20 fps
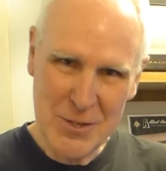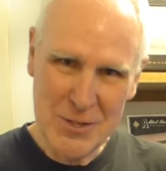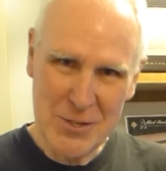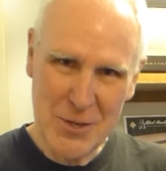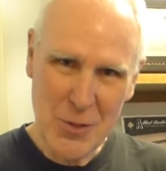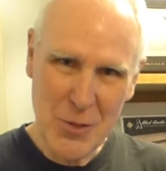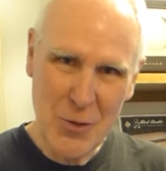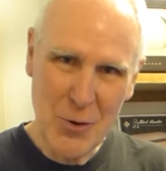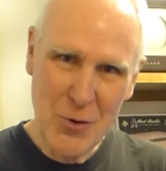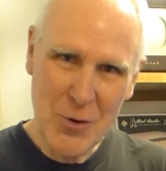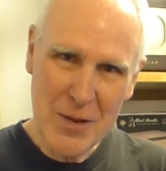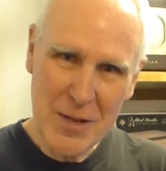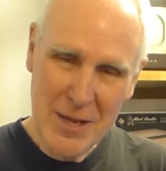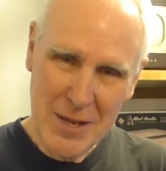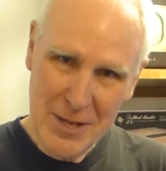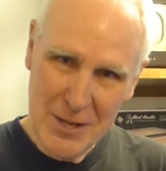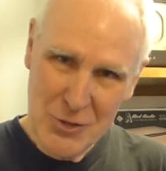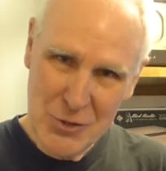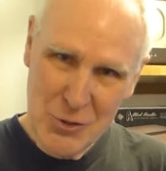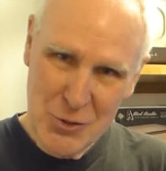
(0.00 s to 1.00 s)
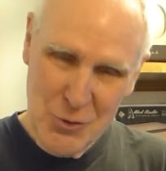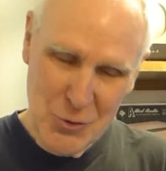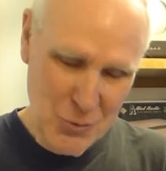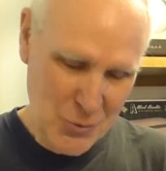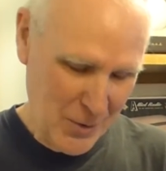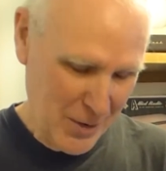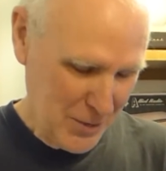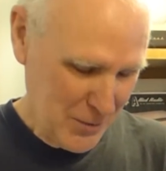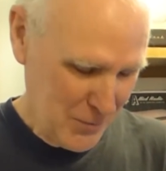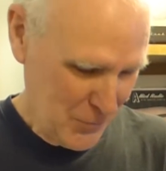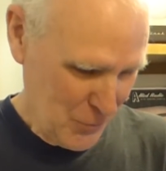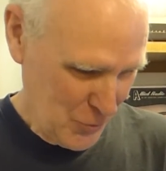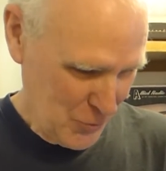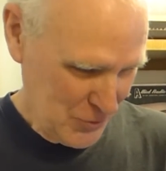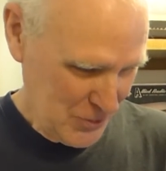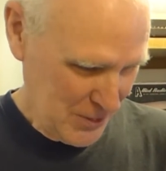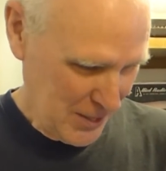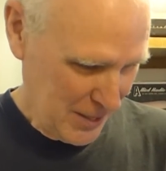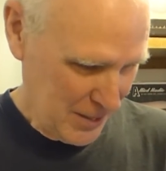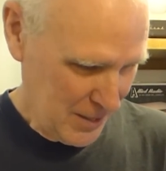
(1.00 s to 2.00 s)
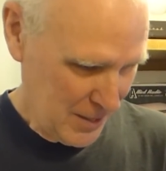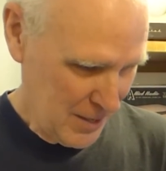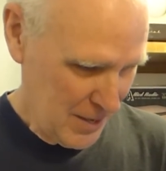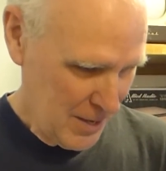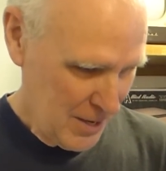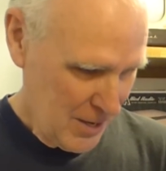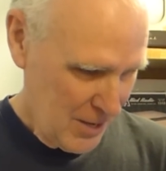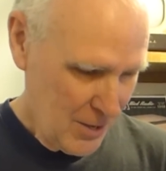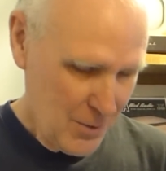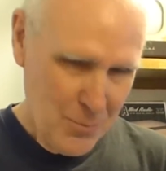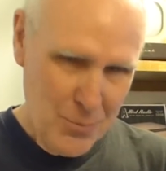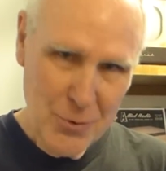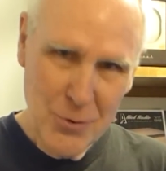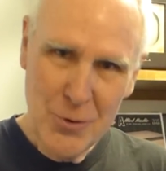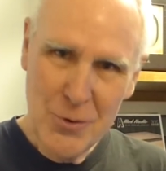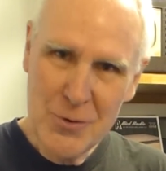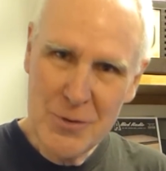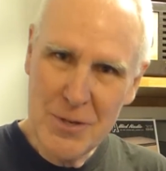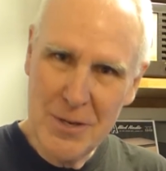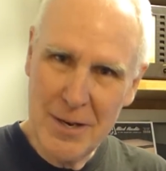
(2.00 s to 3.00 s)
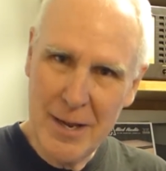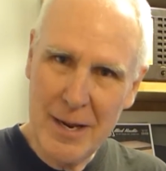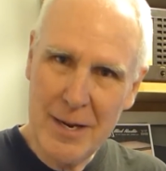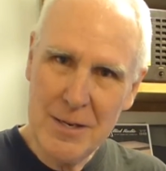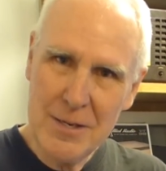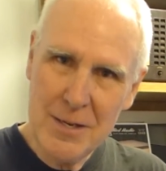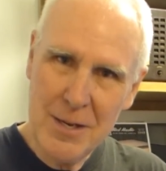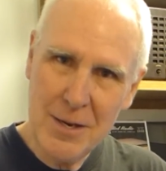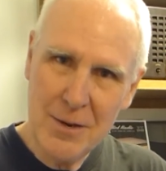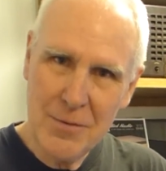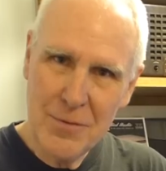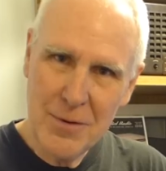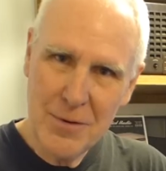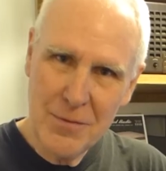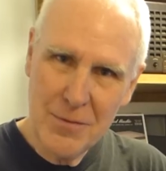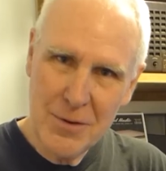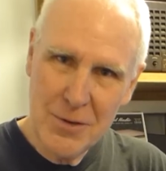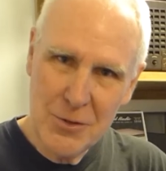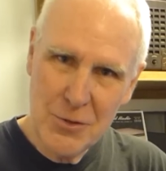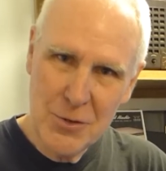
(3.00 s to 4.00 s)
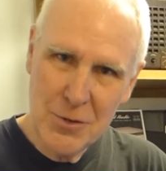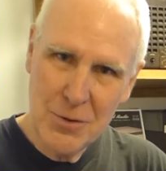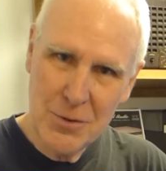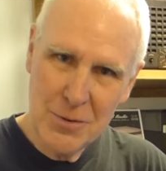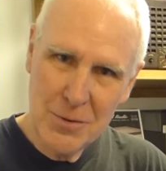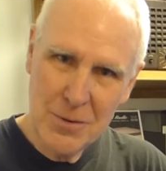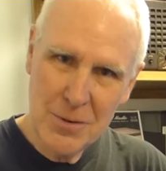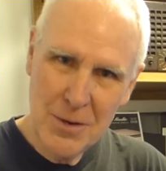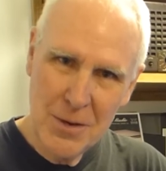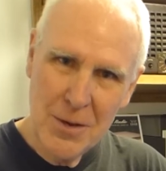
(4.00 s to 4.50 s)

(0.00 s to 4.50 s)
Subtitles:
It's a 30-inch direct view set produced in 1952.